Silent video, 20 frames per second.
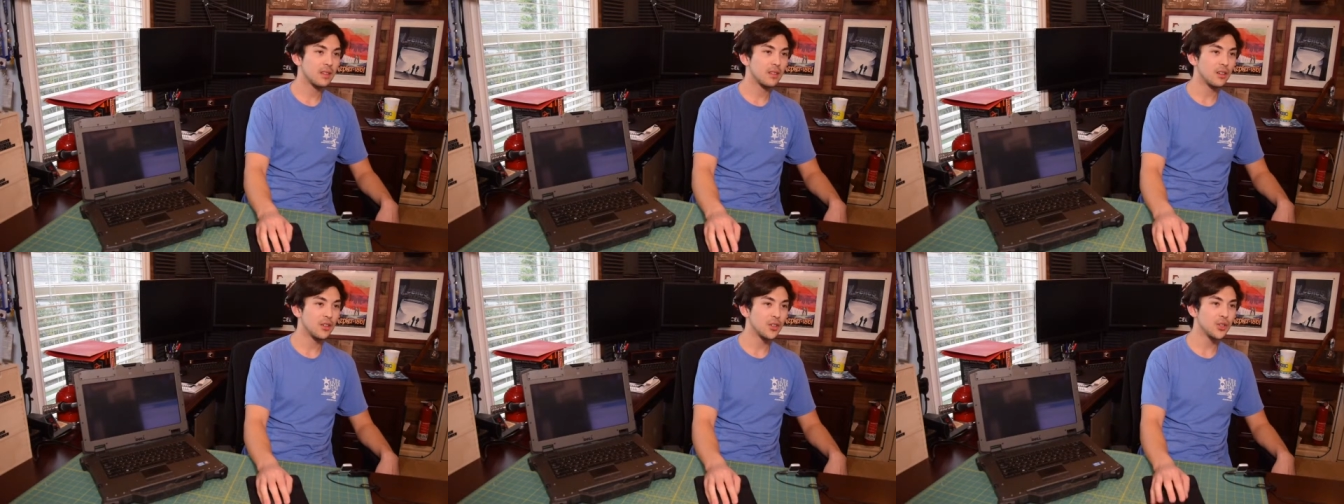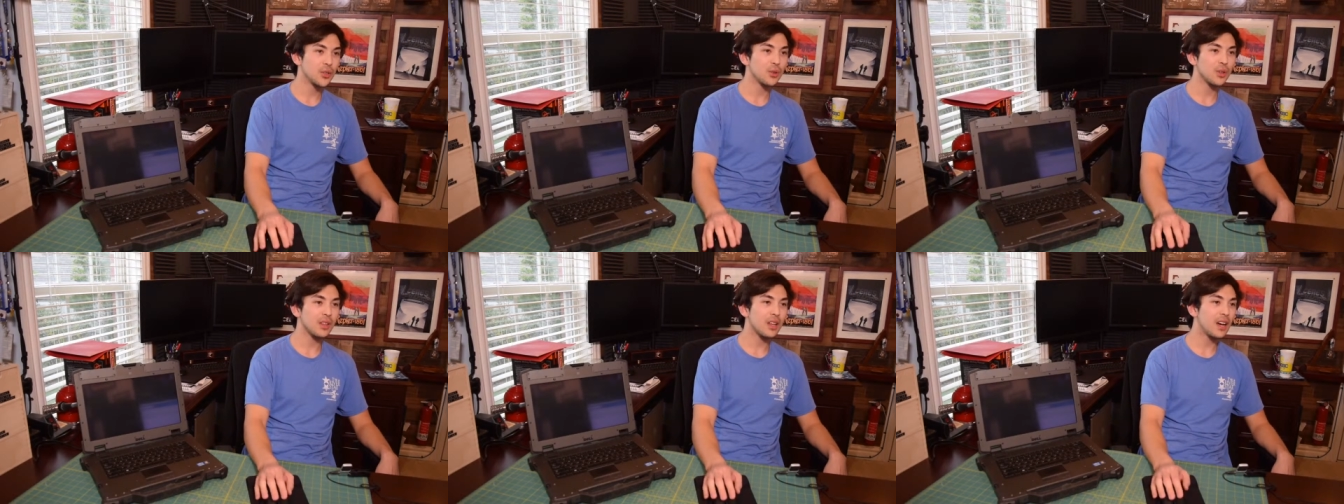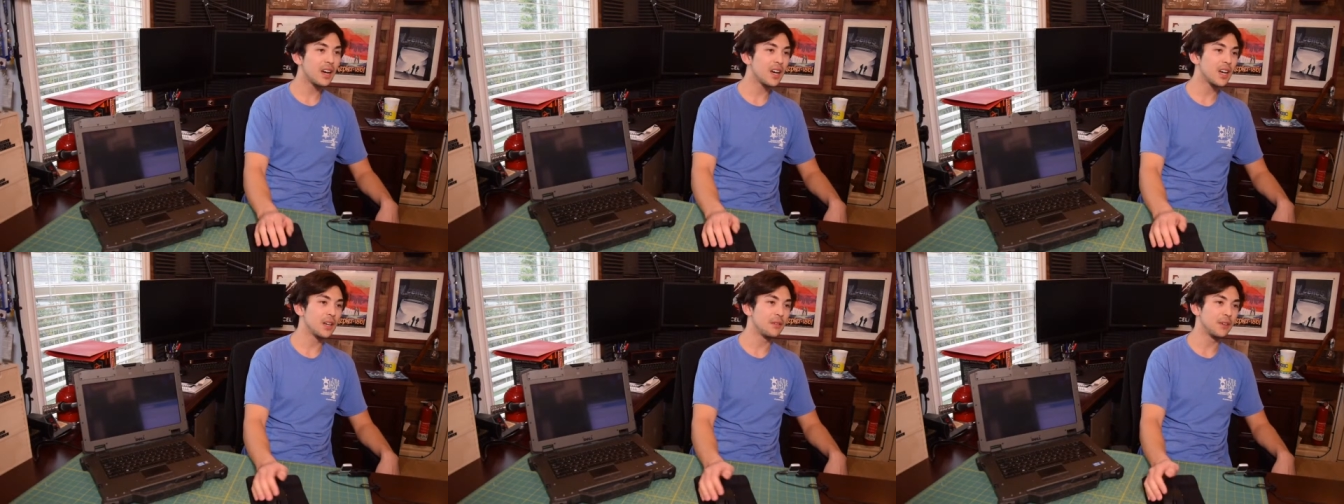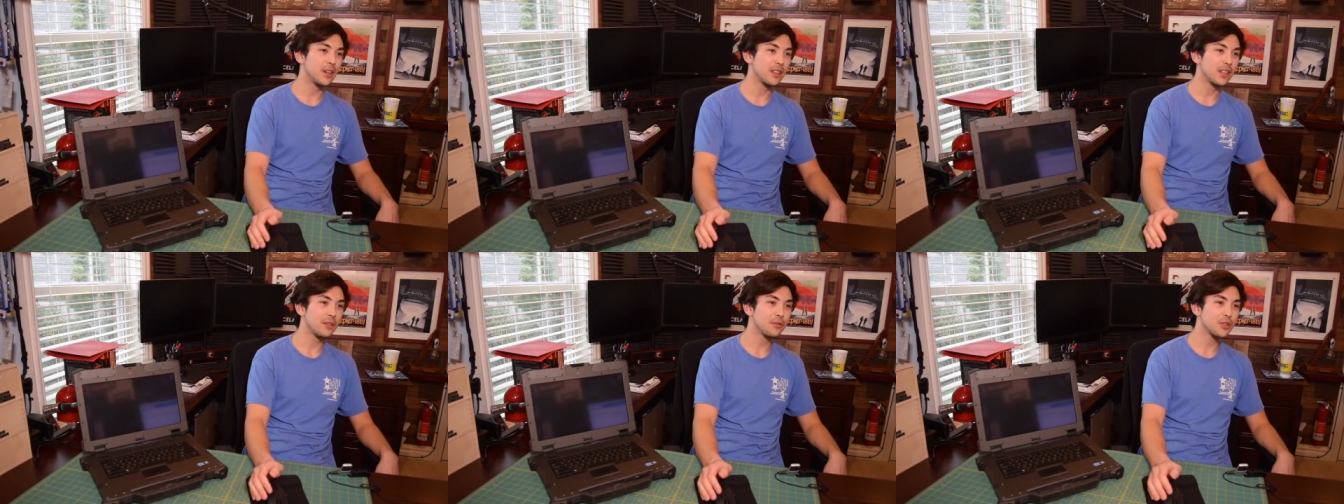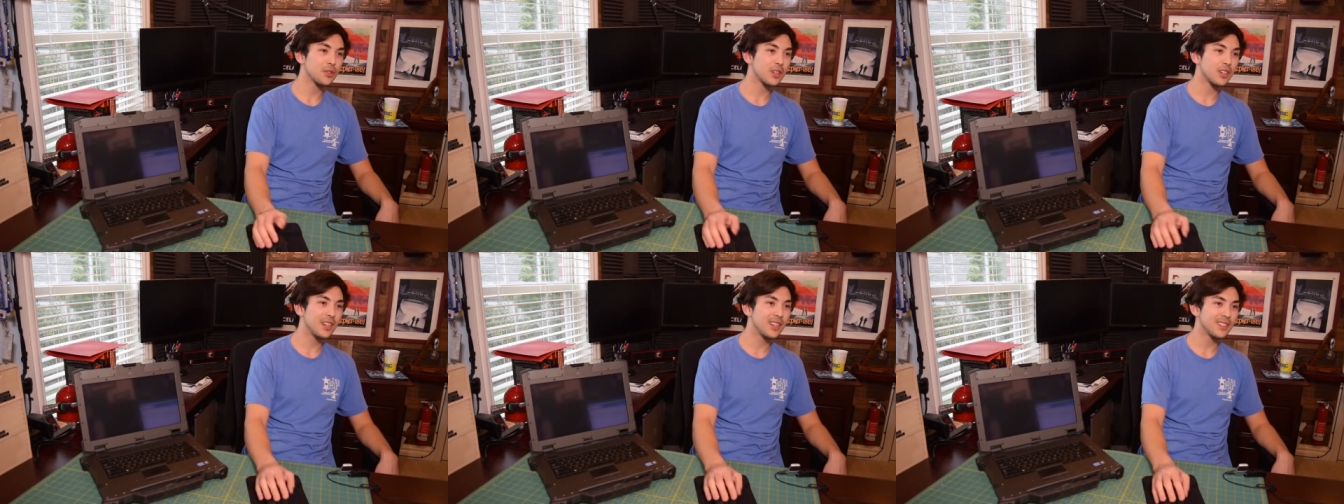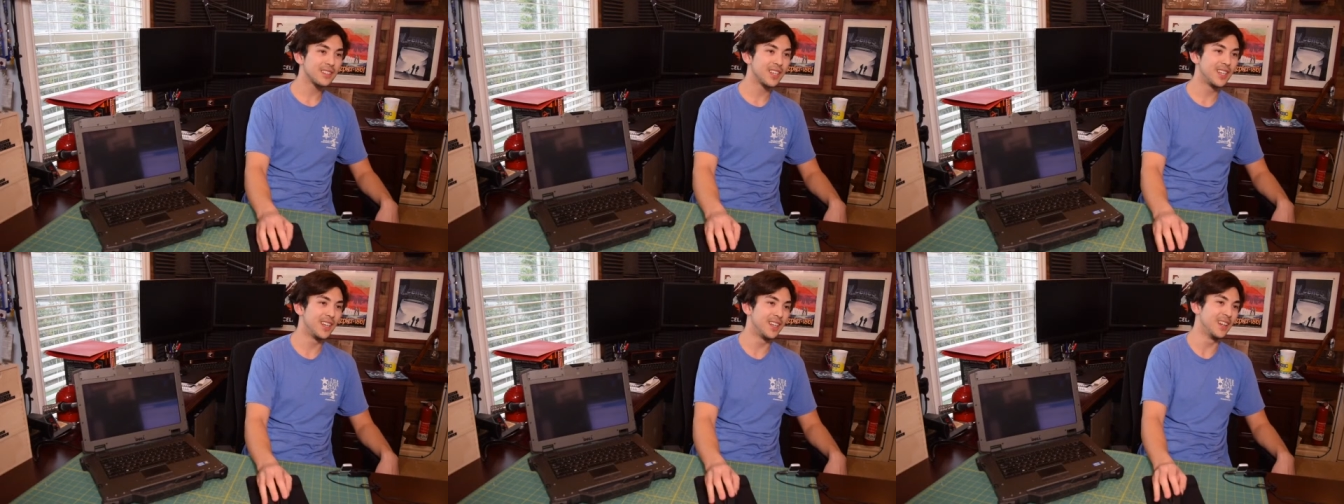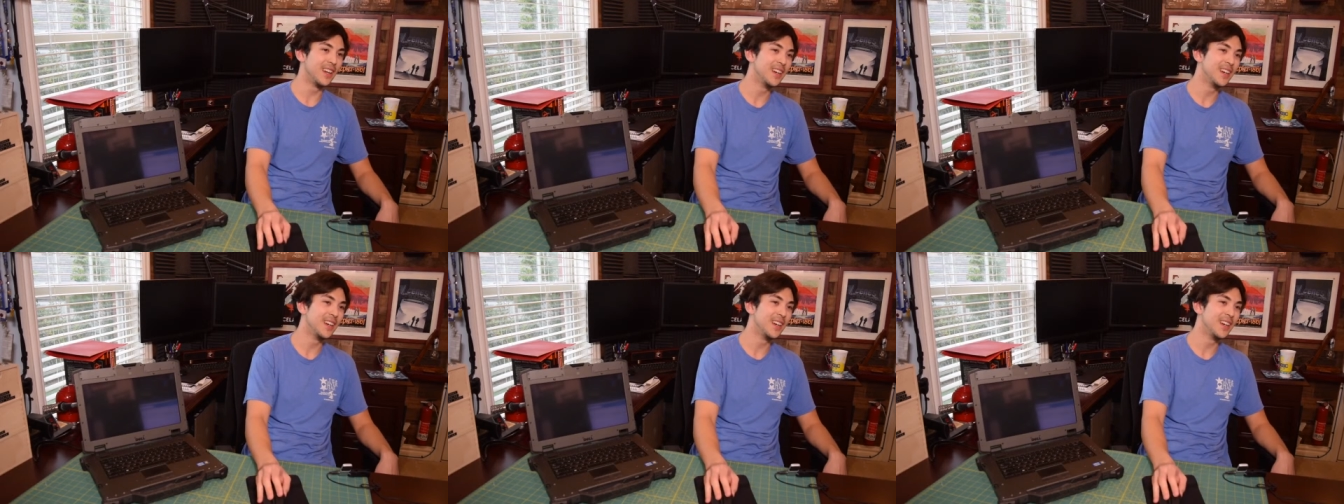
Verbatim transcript: Are you alive? I love your content.